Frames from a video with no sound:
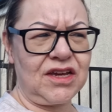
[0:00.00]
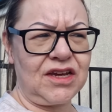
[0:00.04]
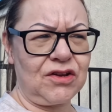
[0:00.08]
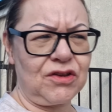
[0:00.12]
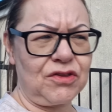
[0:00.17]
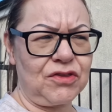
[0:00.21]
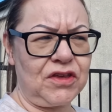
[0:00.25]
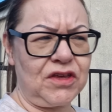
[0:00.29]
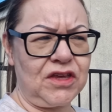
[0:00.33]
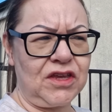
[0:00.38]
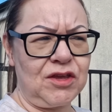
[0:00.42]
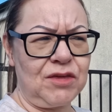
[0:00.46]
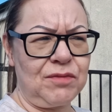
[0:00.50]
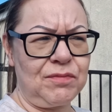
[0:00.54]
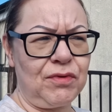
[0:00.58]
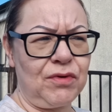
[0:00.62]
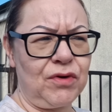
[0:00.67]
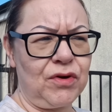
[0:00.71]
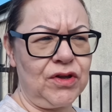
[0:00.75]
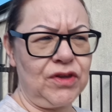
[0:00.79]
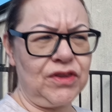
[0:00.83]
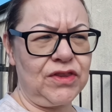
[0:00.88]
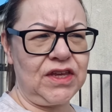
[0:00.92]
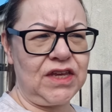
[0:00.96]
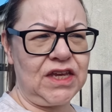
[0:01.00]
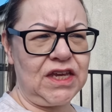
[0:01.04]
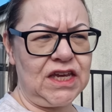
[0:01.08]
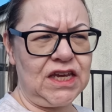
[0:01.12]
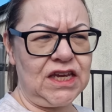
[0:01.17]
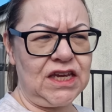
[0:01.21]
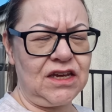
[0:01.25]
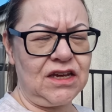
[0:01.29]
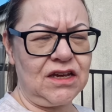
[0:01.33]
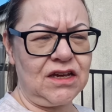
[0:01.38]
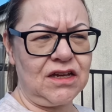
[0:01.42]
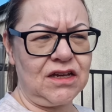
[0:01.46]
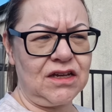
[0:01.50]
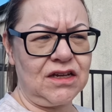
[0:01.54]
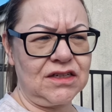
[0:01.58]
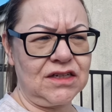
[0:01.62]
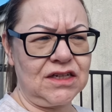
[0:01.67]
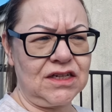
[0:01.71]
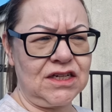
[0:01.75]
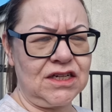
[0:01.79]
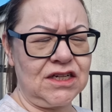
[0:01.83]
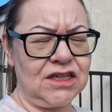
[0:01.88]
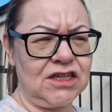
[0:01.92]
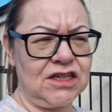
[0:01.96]
I think you buy the
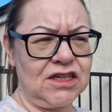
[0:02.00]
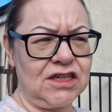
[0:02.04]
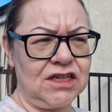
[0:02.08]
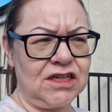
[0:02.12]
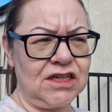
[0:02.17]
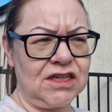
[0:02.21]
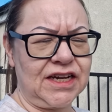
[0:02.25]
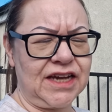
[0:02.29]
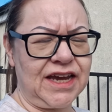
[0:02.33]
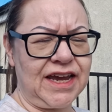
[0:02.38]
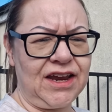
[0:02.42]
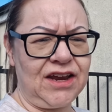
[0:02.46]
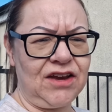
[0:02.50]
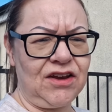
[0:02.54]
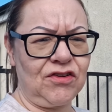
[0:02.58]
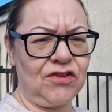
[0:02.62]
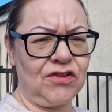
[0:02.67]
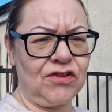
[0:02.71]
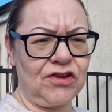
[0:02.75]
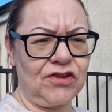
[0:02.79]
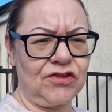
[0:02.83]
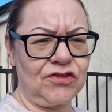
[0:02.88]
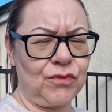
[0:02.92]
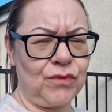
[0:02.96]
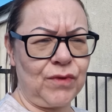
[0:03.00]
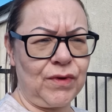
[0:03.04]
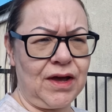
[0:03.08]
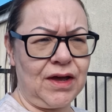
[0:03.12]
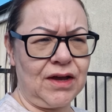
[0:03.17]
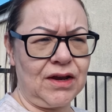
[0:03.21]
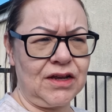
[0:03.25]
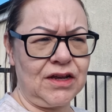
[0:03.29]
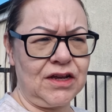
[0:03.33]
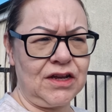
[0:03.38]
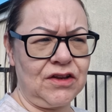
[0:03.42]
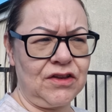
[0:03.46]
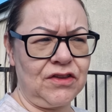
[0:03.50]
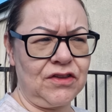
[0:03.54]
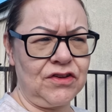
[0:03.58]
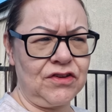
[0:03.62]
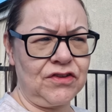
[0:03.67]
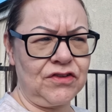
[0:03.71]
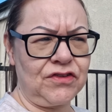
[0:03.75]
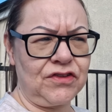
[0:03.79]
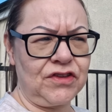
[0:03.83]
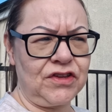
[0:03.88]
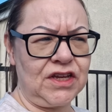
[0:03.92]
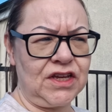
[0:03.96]
uh, Kindle as well, and there's
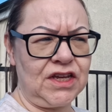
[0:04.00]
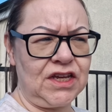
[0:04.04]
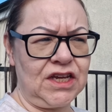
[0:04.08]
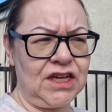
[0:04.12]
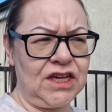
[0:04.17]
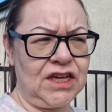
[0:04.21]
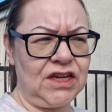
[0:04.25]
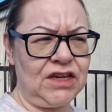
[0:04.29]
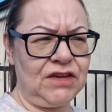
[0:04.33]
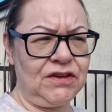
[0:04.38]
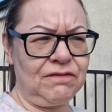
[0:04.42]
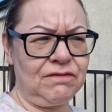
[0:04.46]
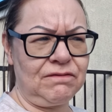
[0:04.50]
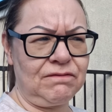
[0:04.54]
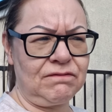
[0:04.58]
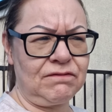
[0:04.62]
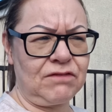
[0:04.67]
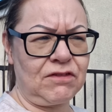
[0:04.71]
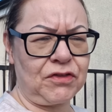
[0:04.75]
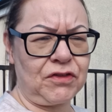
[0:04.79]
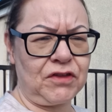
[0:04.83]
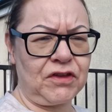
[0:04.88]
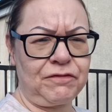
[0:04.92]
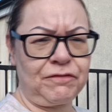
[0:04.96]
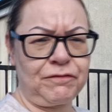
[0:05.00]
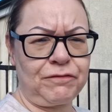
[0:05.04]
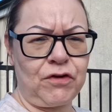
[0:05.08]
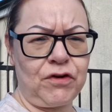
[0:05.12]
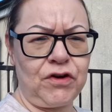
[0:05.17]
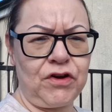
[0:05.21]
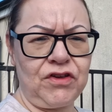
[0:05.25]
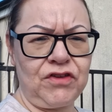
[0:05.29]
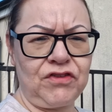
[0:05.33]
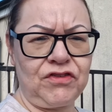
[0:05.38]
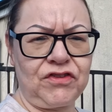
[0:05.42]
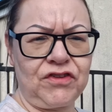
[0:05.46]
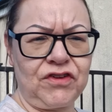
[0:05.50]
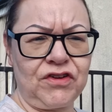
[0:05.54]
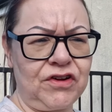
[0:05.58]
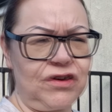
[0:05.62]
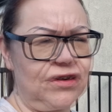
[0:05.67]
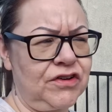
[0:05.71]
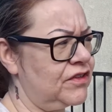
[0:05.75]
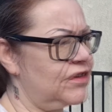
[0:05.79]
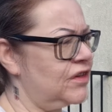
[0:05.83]
the I think fire starter.